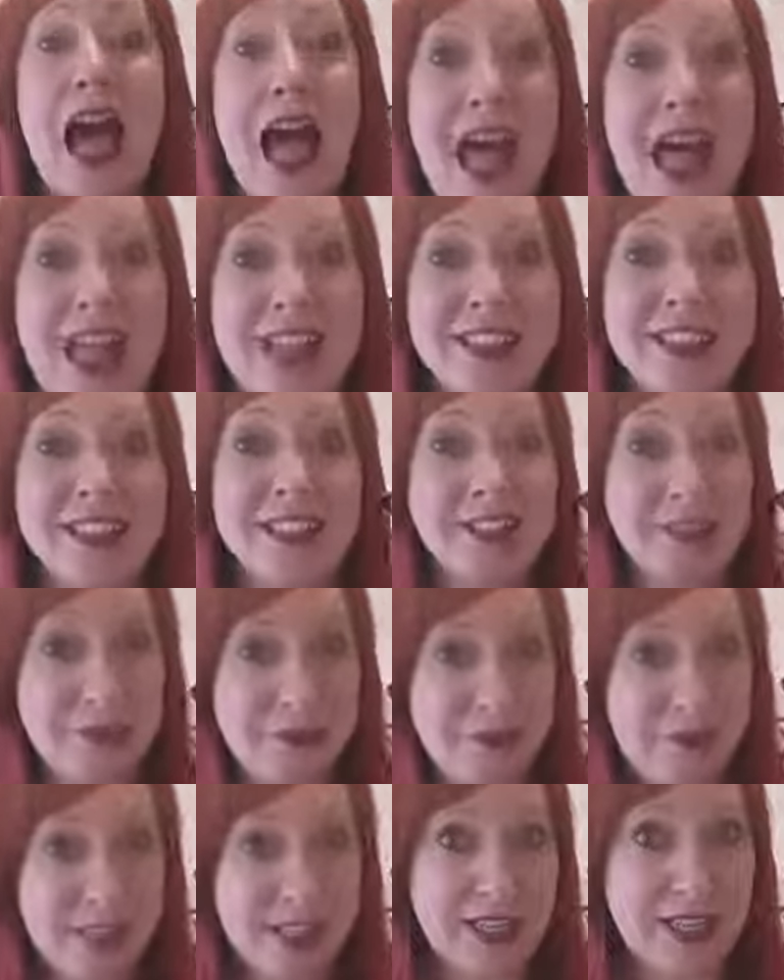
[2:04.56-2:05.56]
Ask
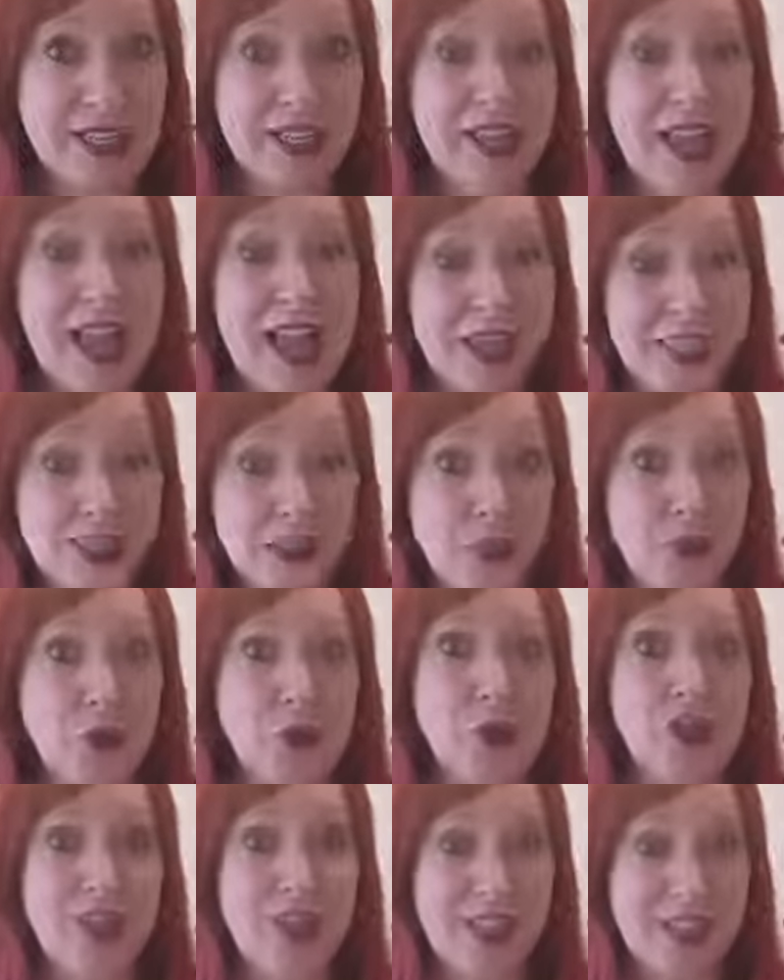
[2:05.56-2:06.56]
the
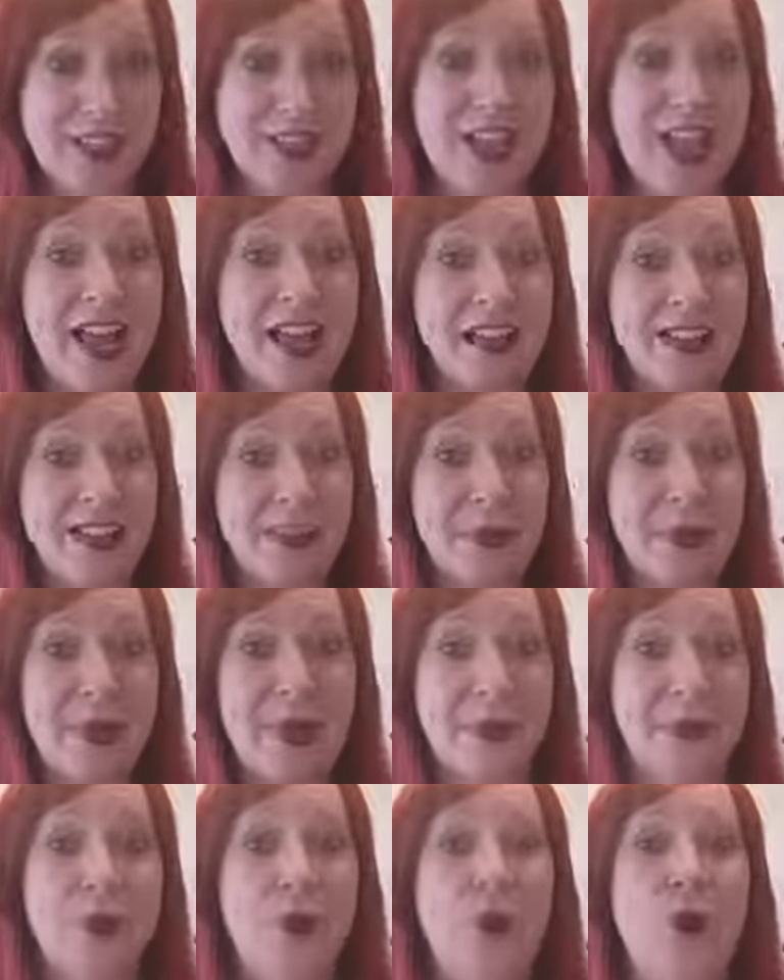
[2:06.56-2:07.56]
associate, ask the
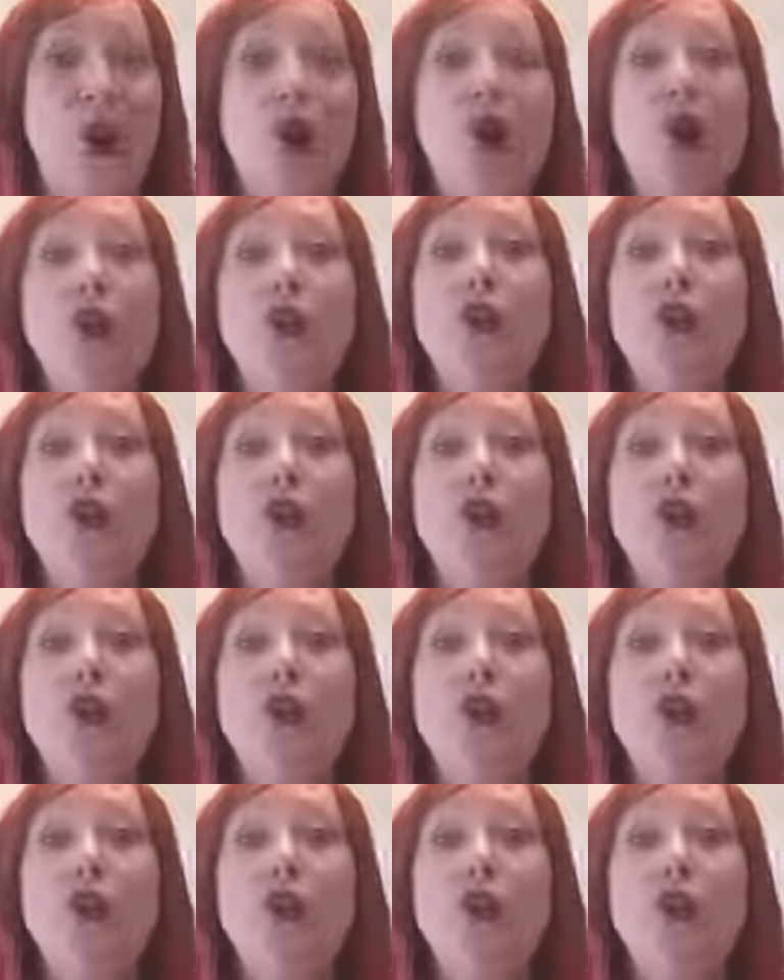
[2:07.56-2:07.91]
people.